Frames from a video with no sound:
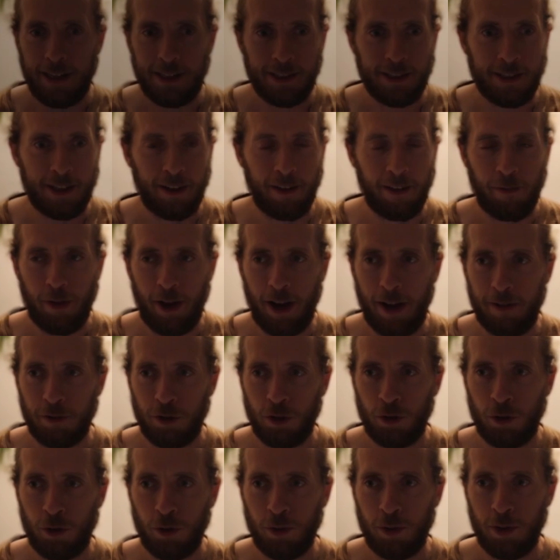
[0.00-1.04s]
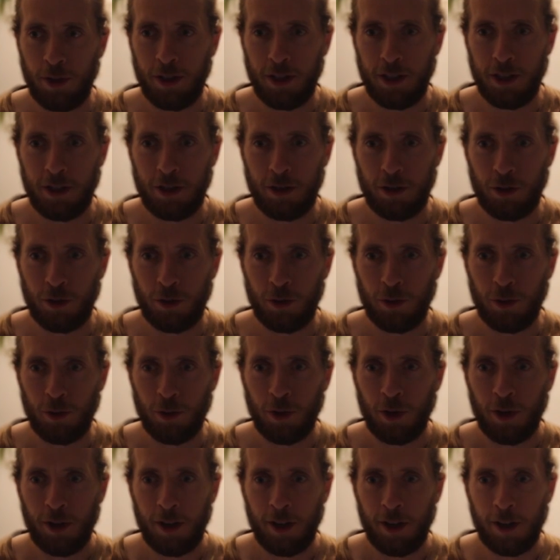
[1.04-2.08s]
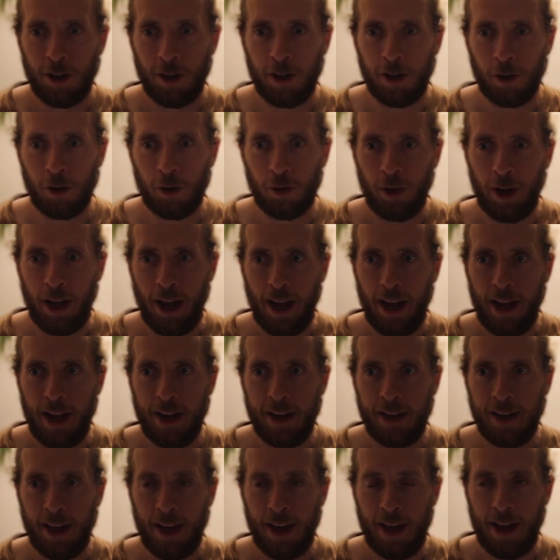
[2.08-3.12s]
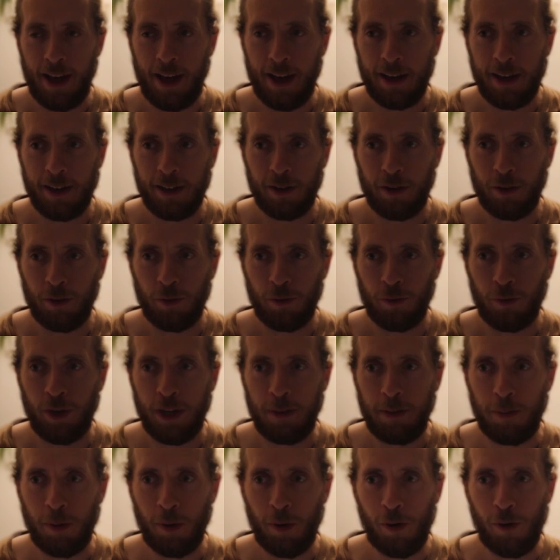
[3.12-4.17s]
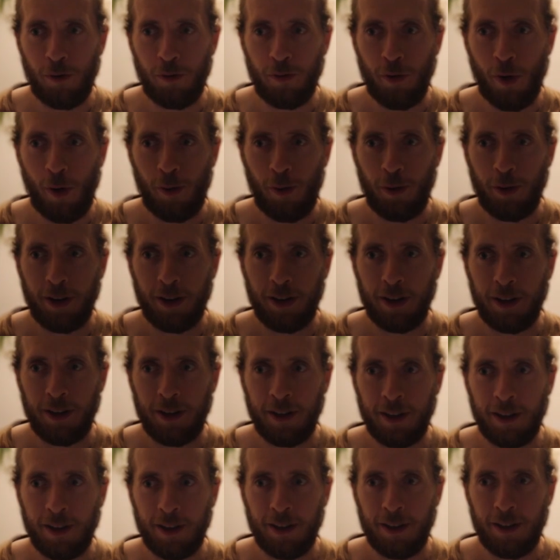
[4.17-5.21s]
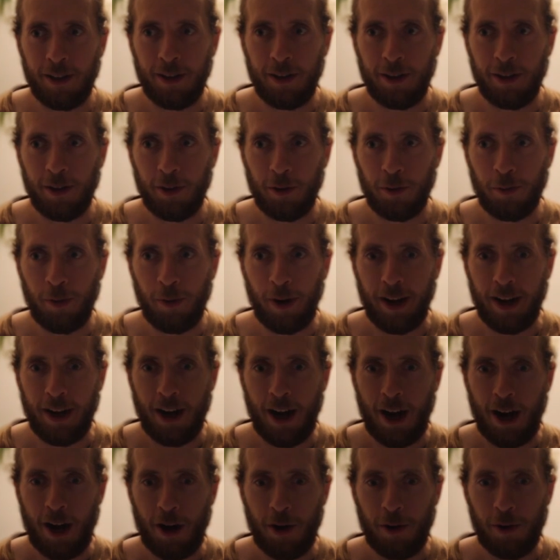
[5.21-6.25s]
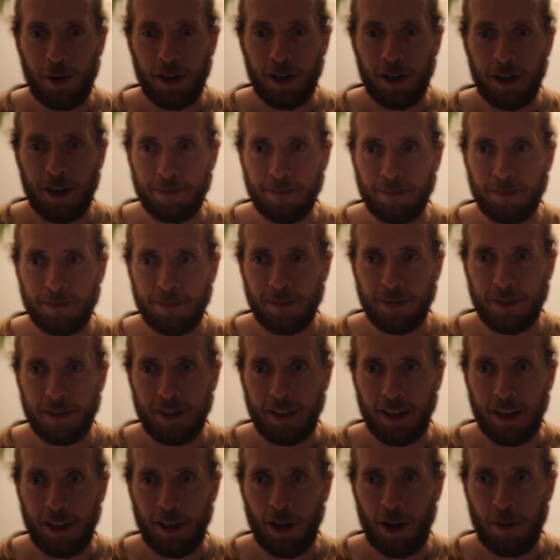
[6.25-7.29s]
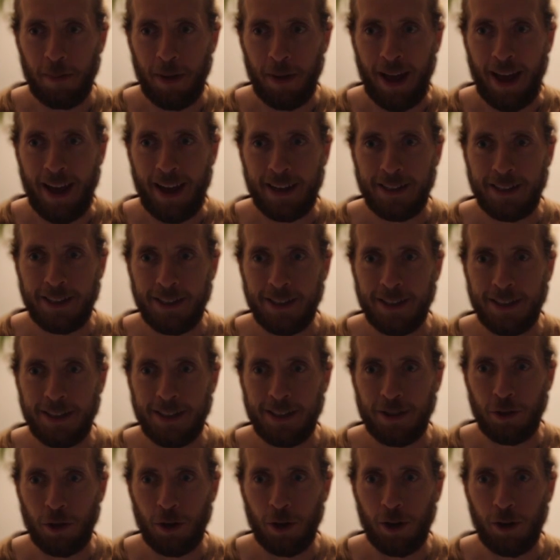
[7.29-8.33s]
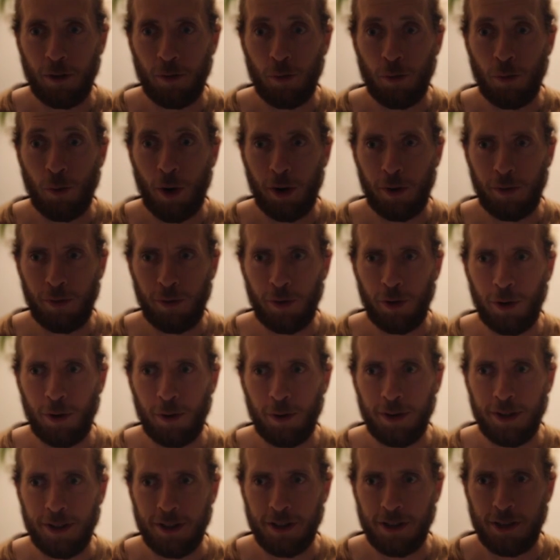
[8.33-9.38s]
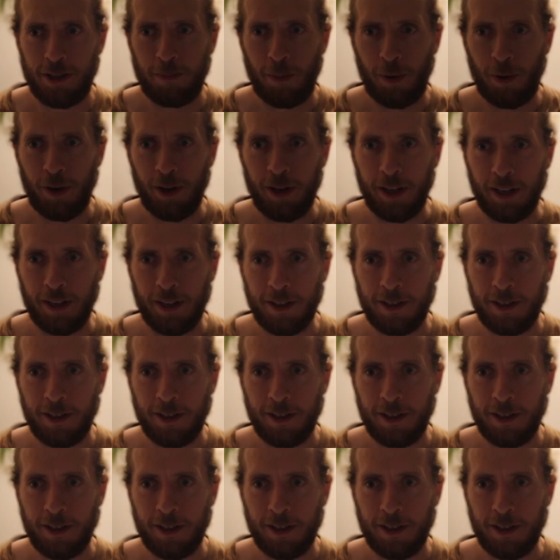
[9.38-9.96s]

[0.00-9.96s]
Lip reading: thing we have to do is to create a repo folder where our GitHub Actions workflow is pointing.